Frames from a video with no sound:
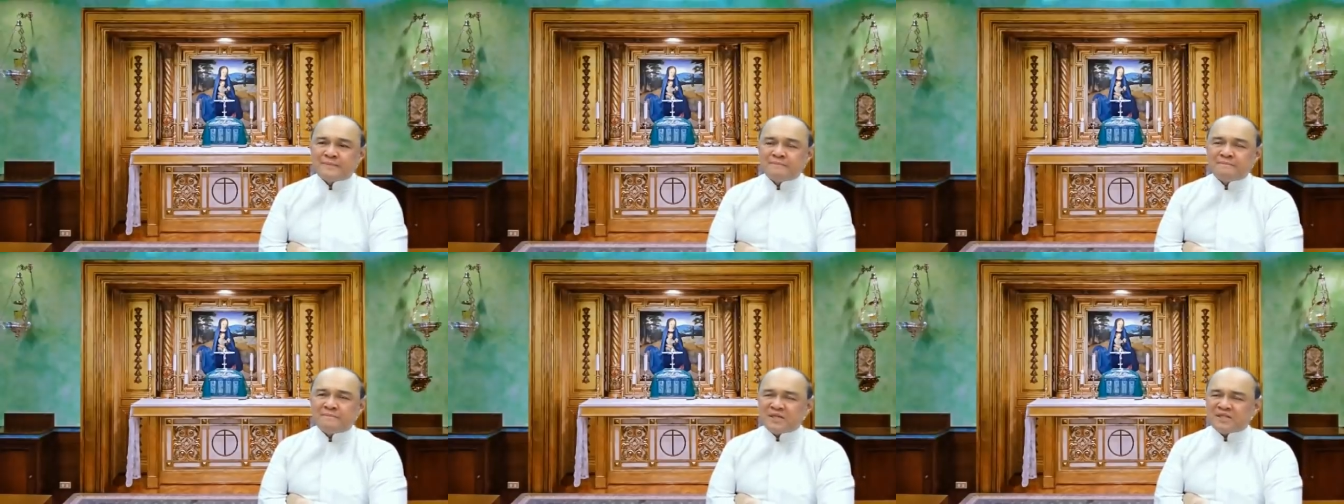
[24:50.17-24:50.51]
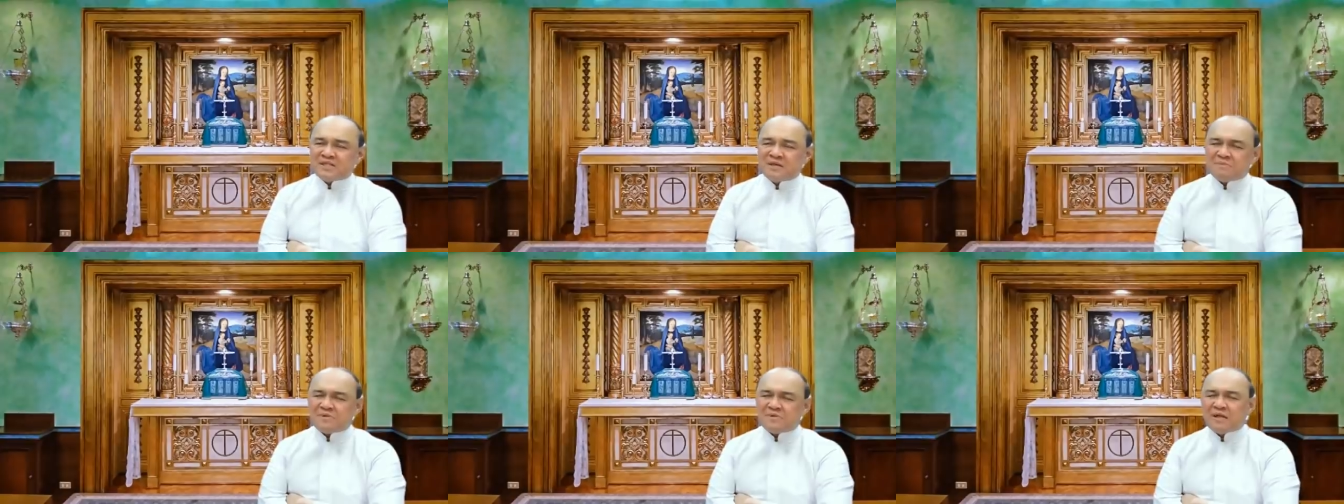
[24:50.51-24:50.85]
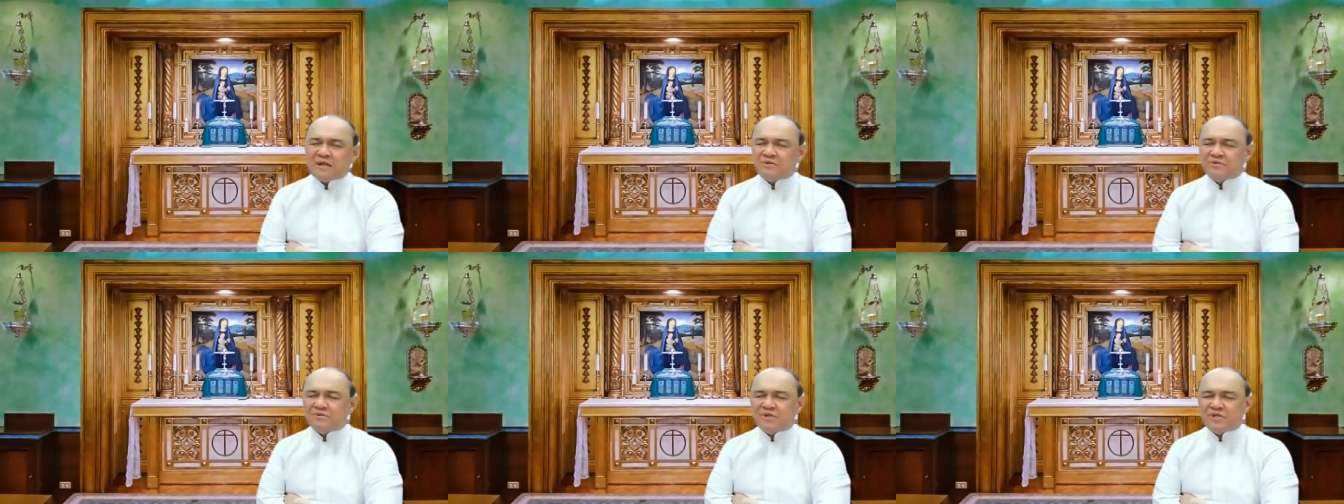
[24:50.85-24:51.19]
Because I'm trying
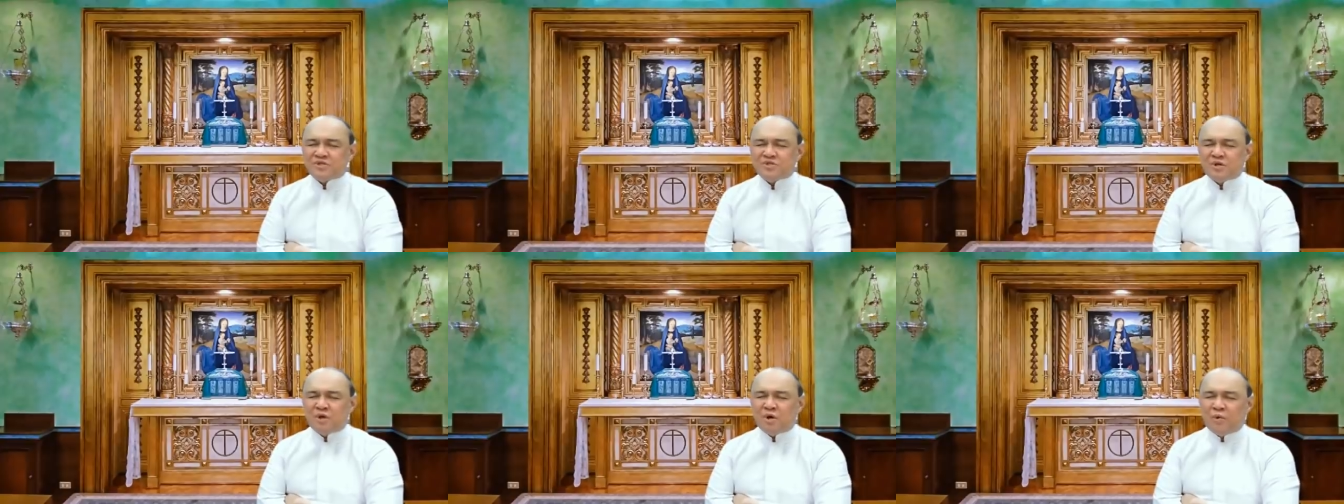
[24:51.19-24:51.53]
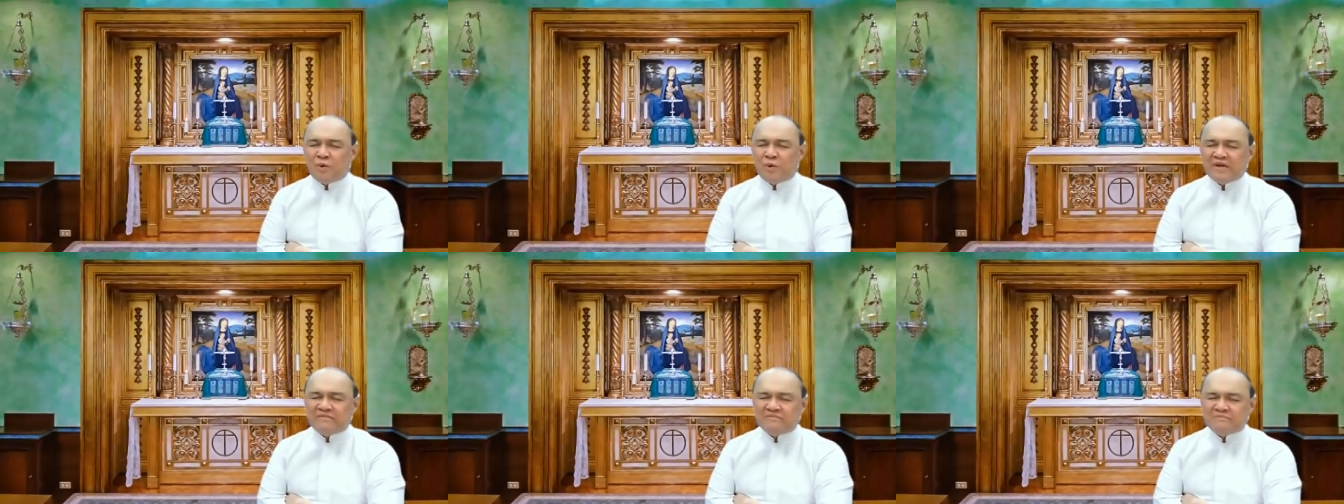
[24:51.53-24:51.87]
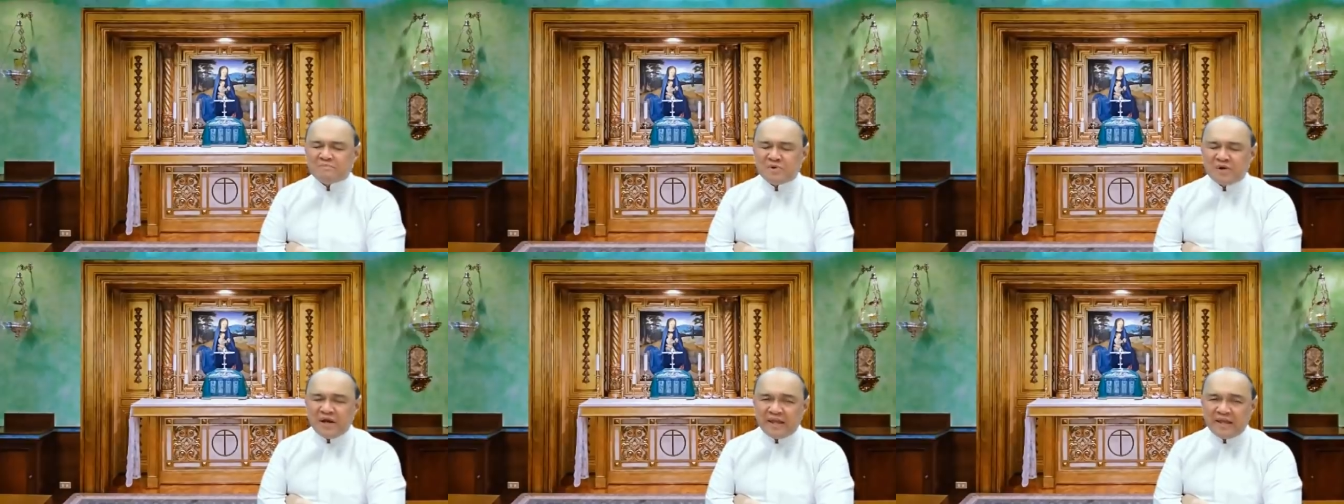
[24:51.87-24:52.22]
to teach you a way of
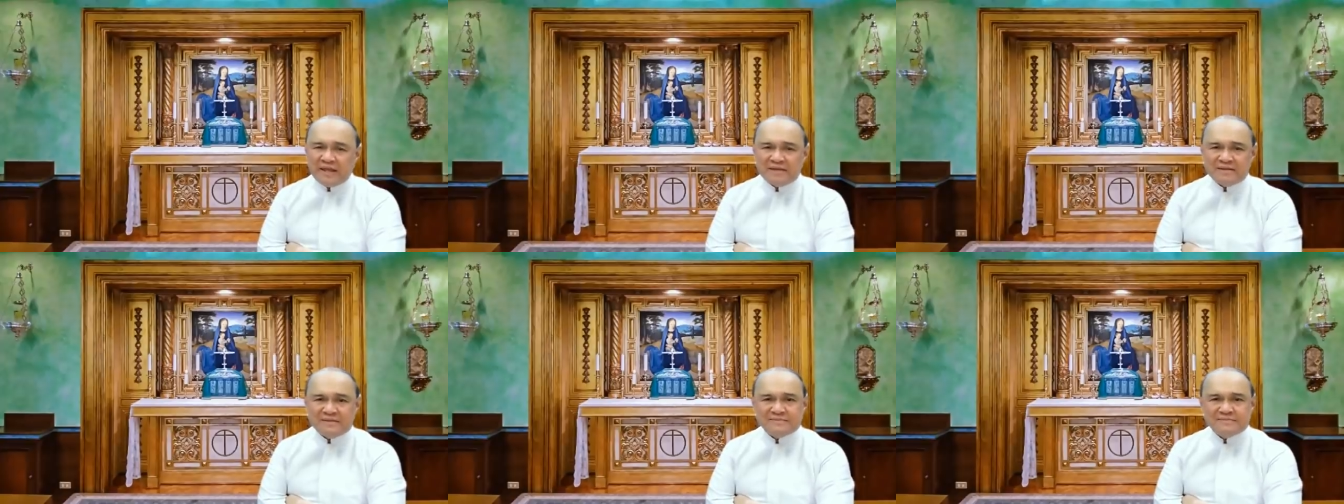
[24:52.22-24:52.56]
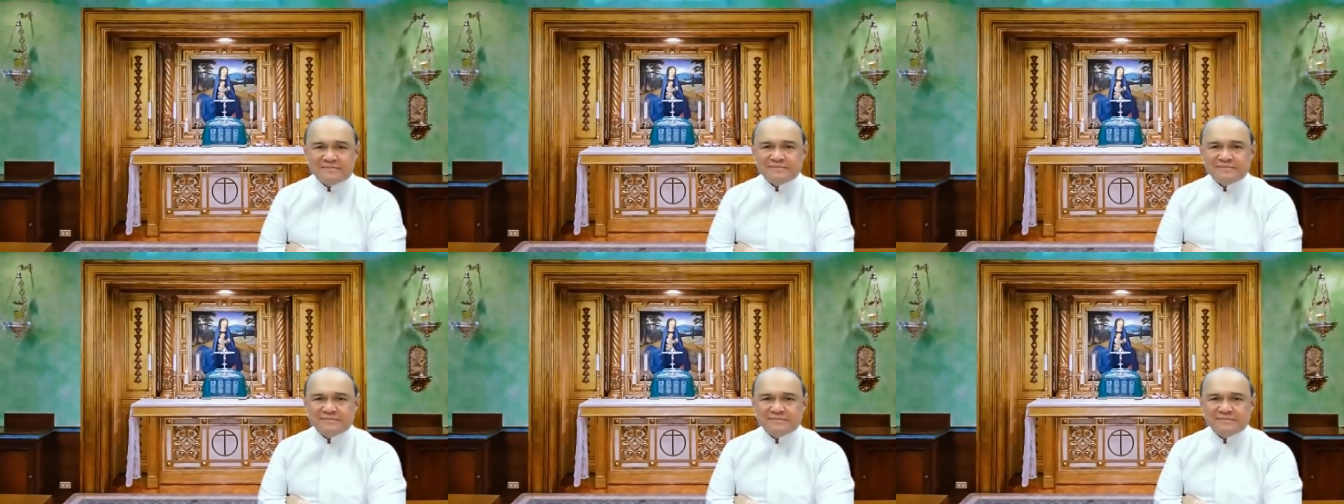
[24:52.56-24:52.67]
praying,